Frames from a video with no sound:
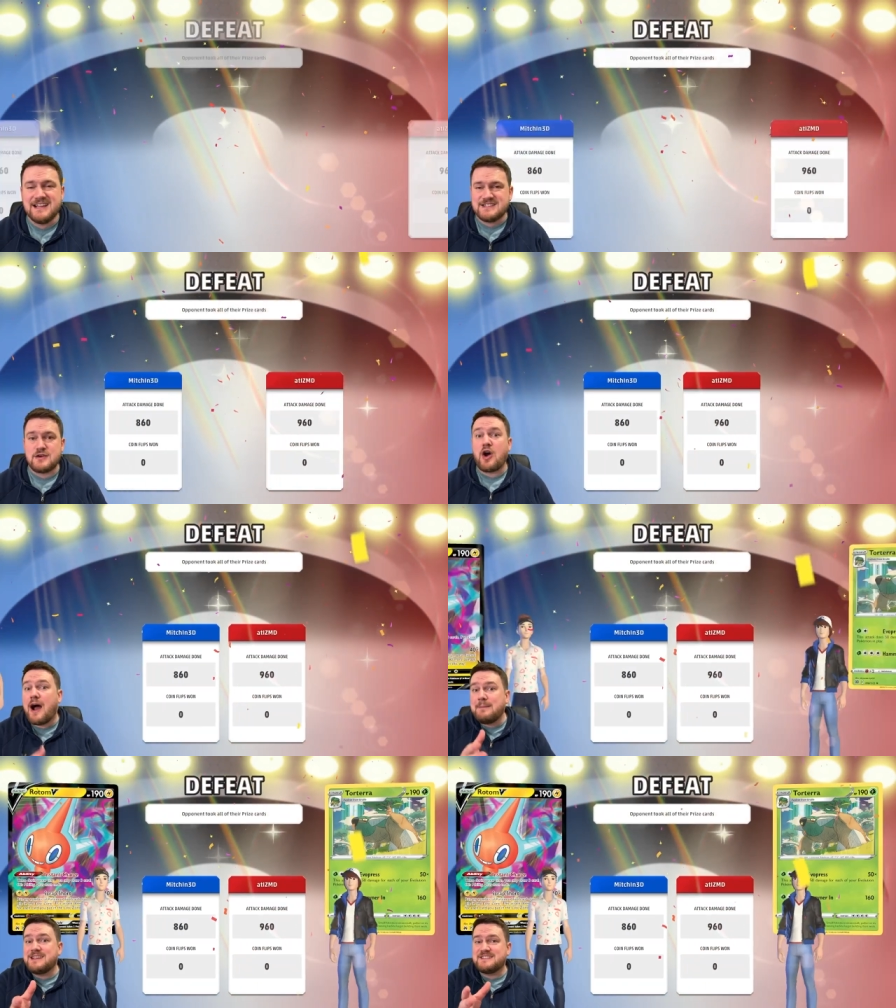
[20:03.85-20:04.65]
So
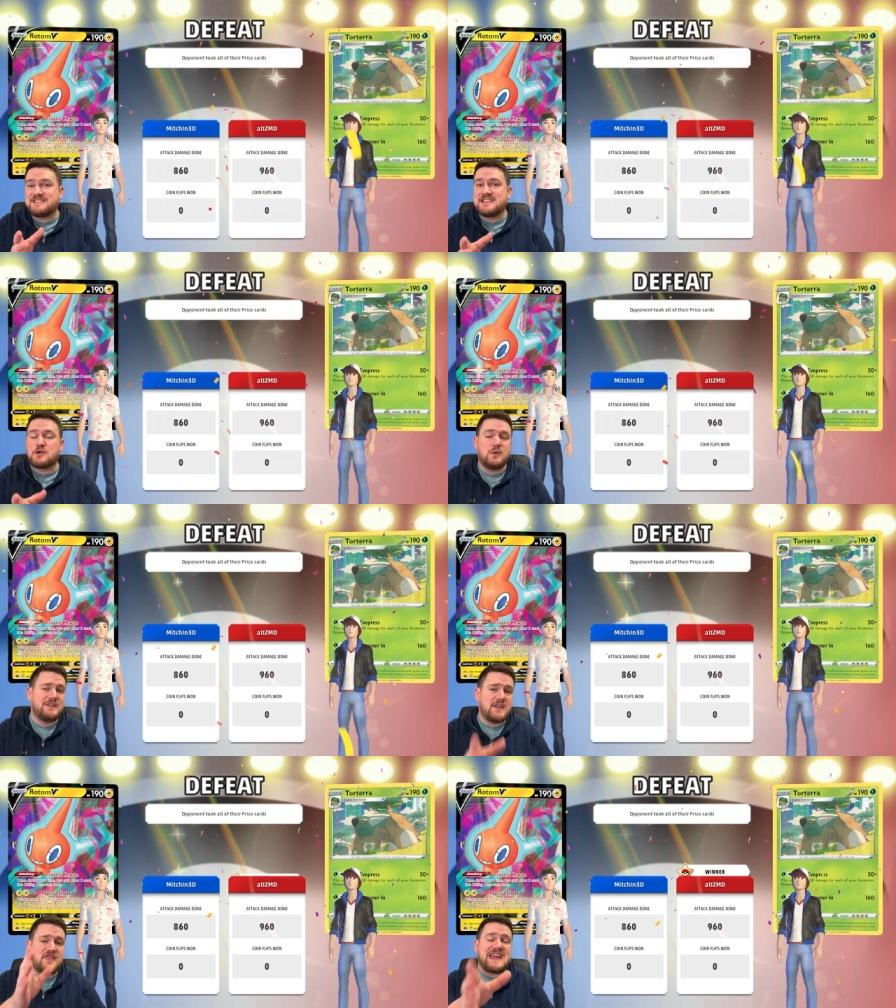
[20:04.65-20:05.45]
I'm going to stick
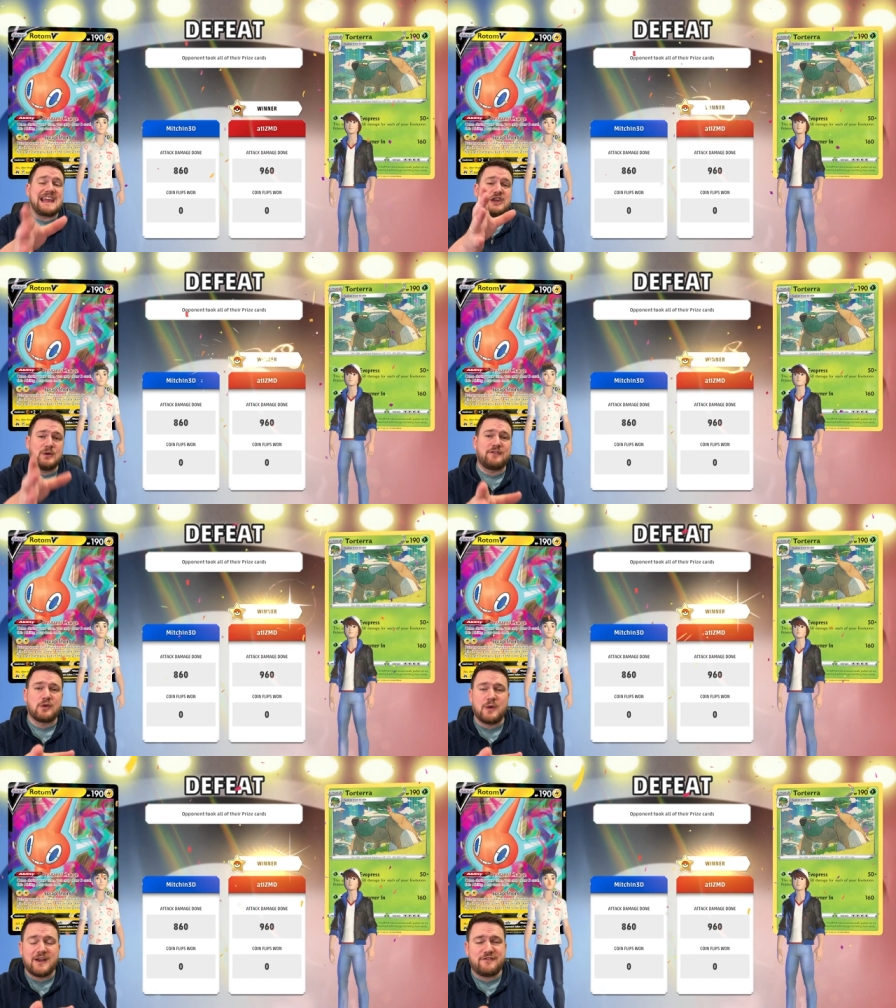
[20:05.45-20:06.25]
with it. Thank you
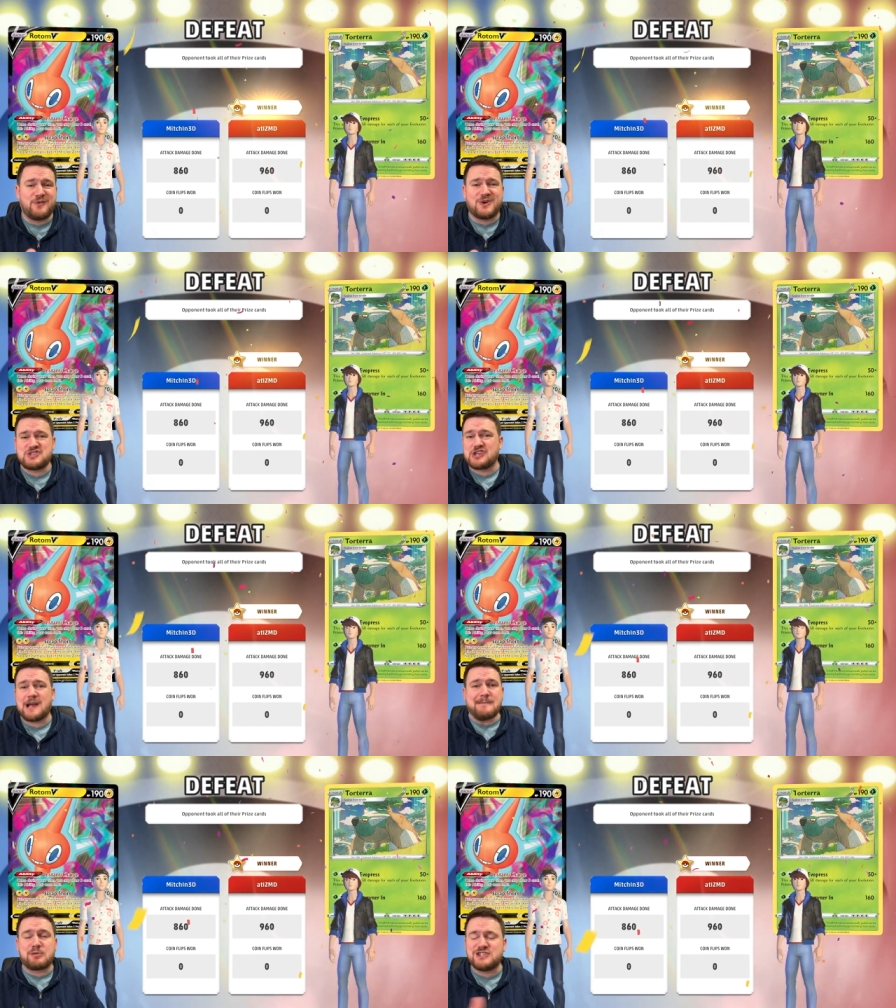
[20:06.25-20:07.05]
everyone for watching.
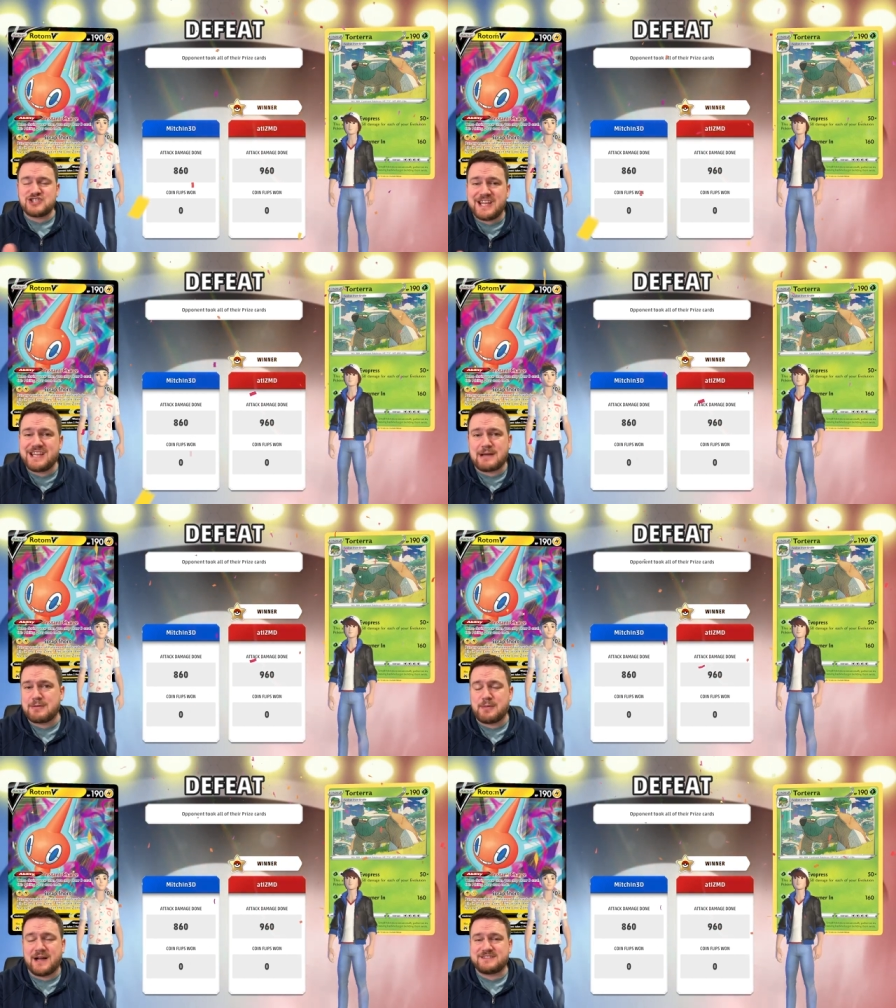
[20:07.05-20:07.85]
I appreciate you
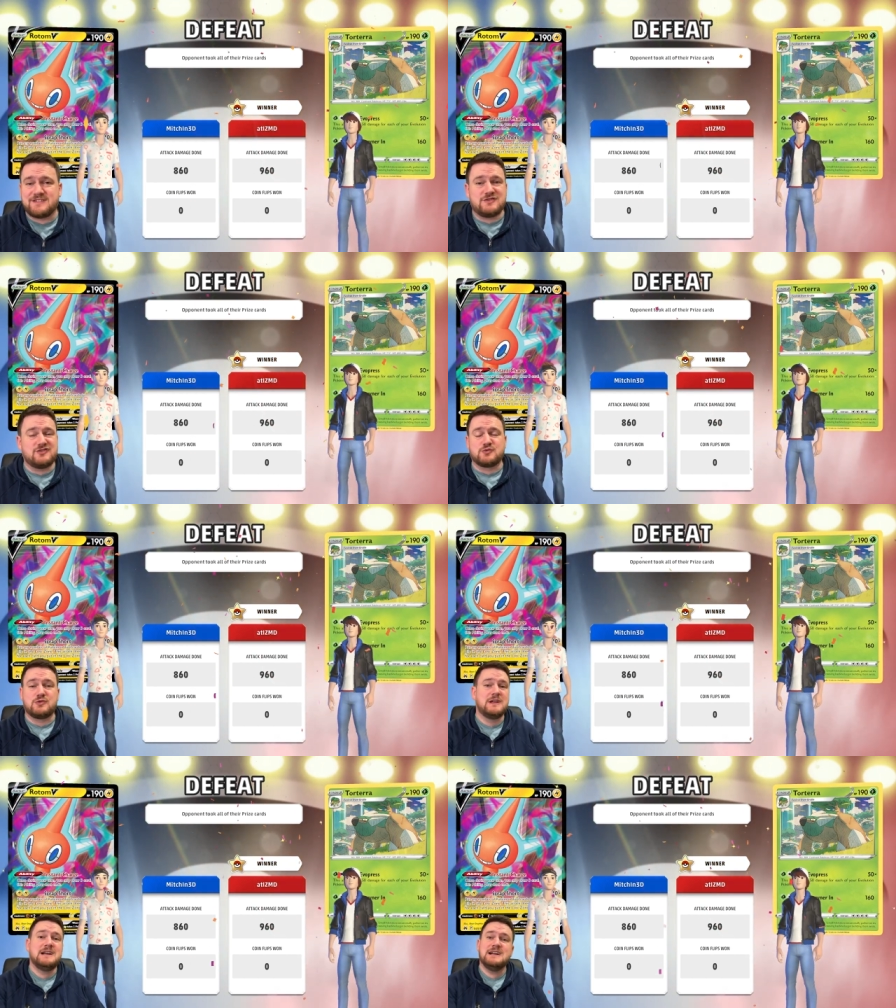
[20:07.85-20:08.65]
coming past as
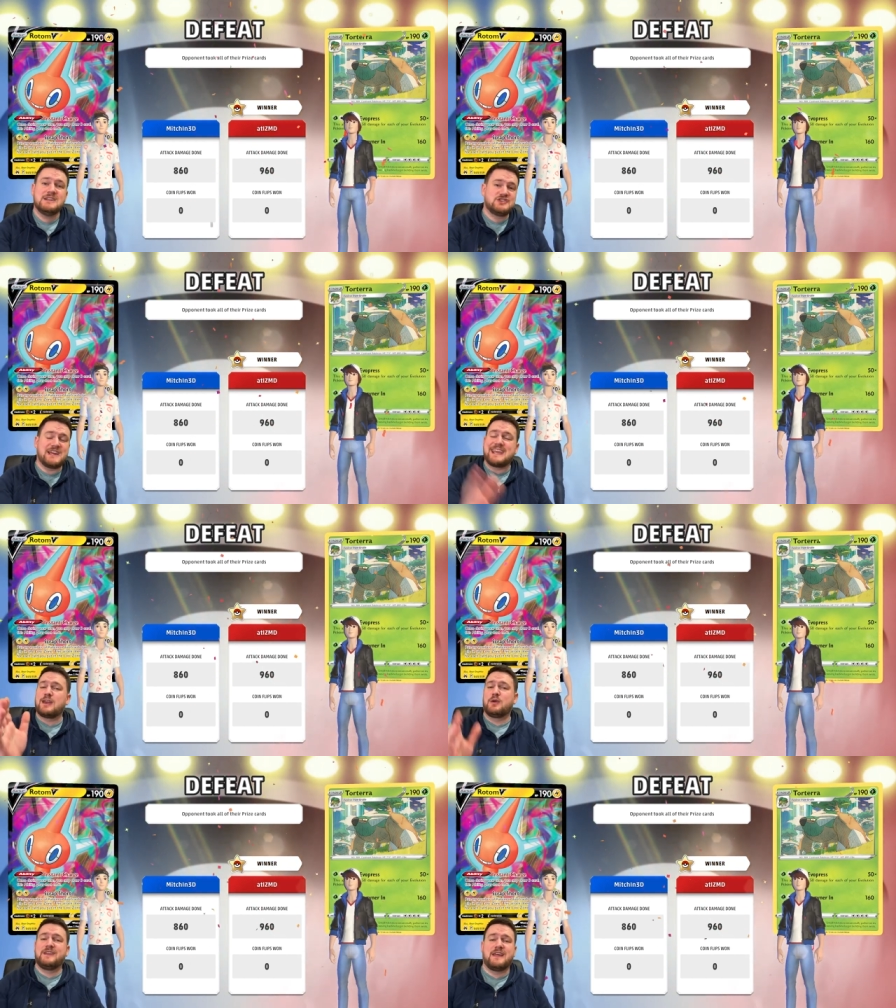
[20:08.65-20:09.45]
usual. Check
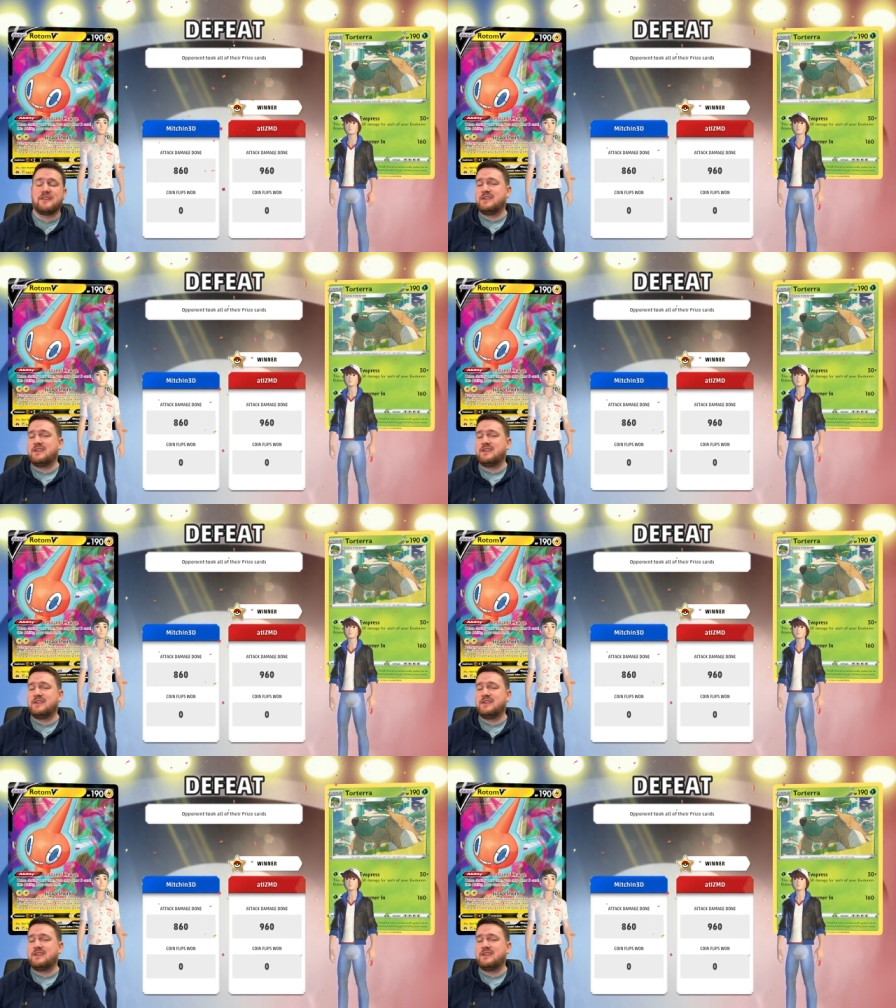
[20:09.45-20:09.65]
out all the other